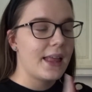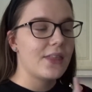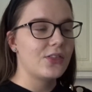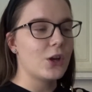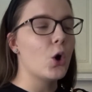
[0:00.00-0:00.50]

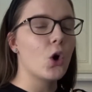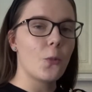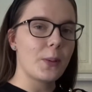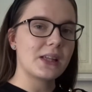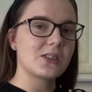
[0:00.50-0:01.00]
the
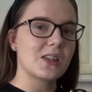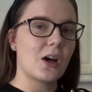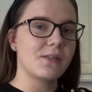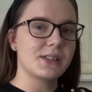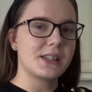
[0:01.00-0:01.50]
hope is that
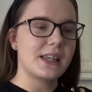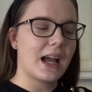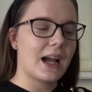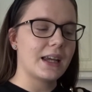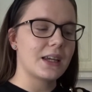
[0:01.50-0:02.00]
obviously
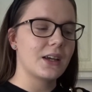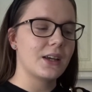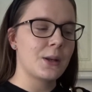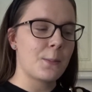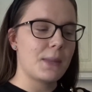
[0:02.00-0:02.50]
I
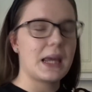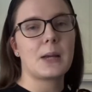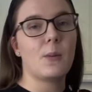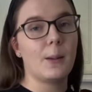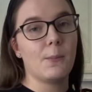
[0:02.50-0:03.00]
can
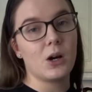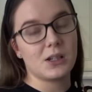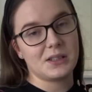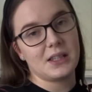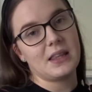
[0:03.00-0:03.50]
make my
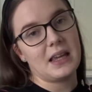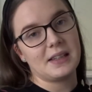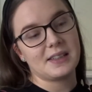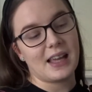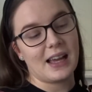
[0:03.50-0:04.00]
mochas in
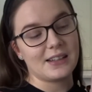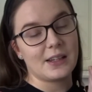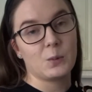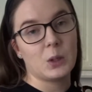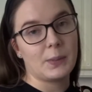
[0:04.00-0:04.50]
this and
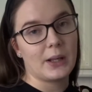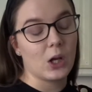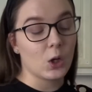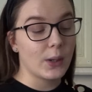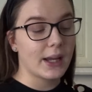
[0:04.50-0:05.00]
it will be a
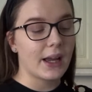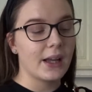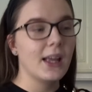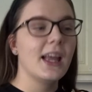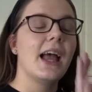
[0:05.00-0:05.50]
lot quicker.
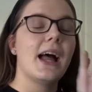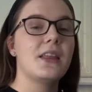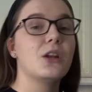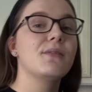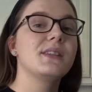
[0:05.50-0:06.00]
And
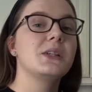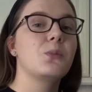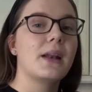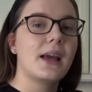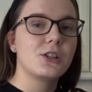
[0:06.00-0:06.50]
then obviously
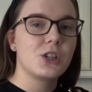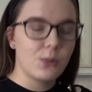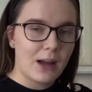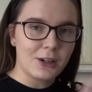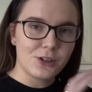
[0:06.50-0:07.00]
when I
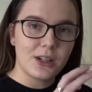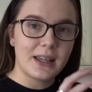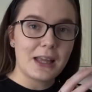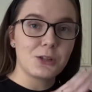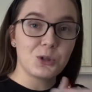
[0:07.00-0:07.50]
do actually
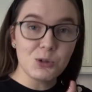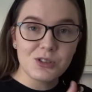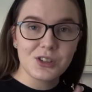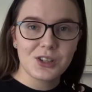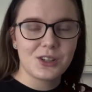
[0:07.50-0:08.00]
get
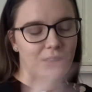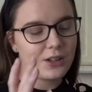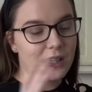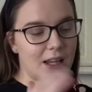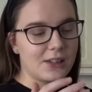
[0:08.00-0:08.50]
used to the
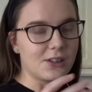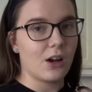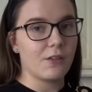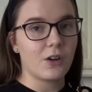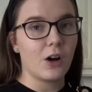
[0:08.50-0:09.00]
taste
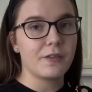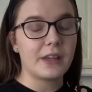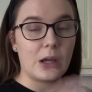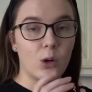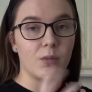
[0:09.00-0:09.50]
of
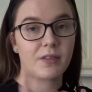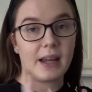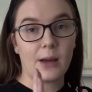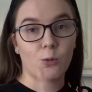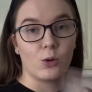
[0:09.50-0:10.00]
coffee, hopefully
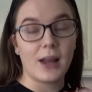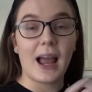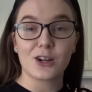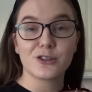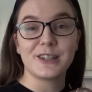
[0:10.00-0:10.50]
I won't
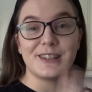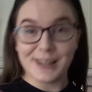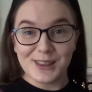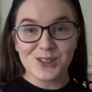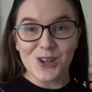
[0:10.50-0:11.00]
actually
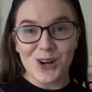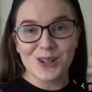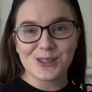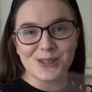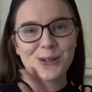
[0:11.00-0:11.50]
need the
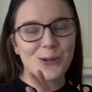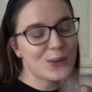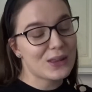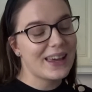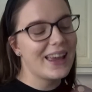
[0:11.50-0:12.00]
chocolate to go
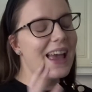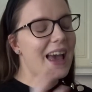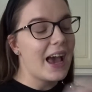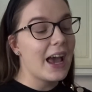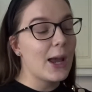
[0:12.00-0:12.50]
with it.
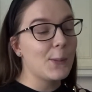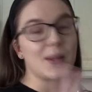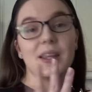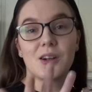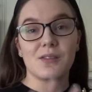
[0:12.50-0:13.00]

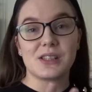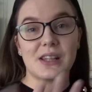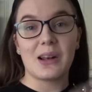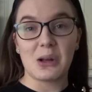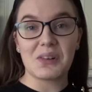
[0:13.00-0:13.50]
And then obviously
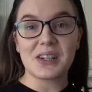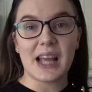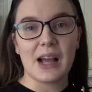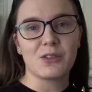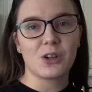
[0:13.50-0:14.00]
I'll already
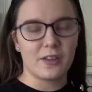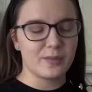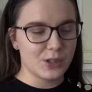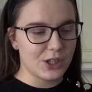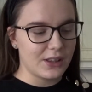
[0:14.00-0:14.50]
have a coffee
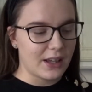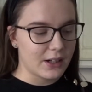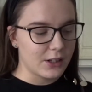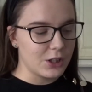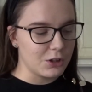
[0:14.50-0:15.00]
machine that I
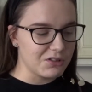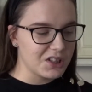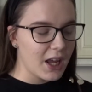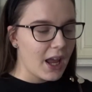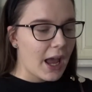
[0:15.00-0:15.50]
can use.
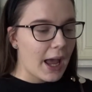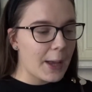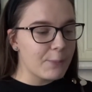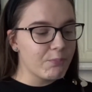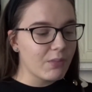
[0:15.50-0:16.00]

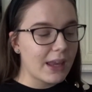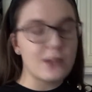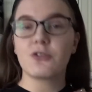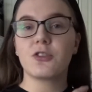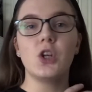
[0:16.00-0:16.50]

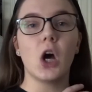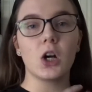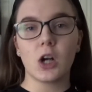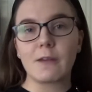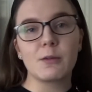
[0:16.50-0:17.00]
It's
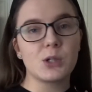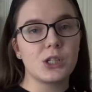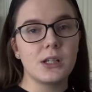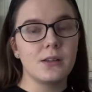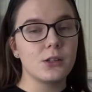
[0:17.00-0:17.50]
not a coffee
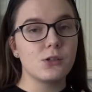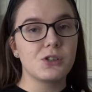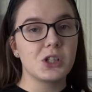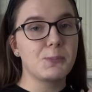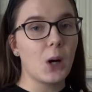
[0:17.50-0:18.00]
machine that
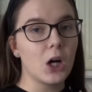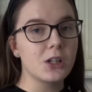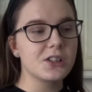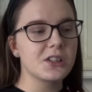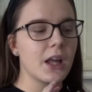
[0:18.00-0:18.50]
uses
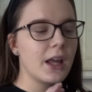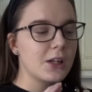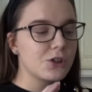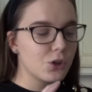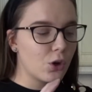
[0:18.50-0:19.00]
pods,
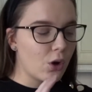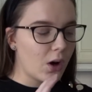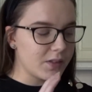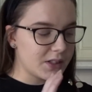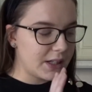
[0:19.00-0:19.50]
so
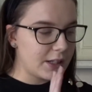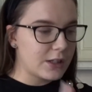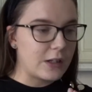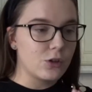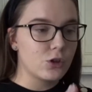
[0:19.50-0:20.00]
obviously
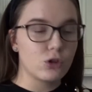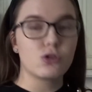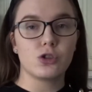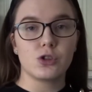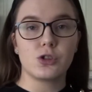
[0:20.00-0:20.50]
it does
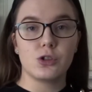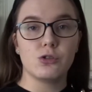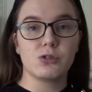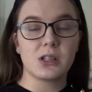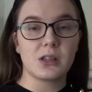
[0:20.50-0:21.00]
just
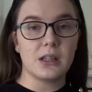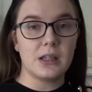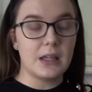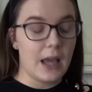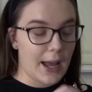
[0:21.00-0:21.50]
use the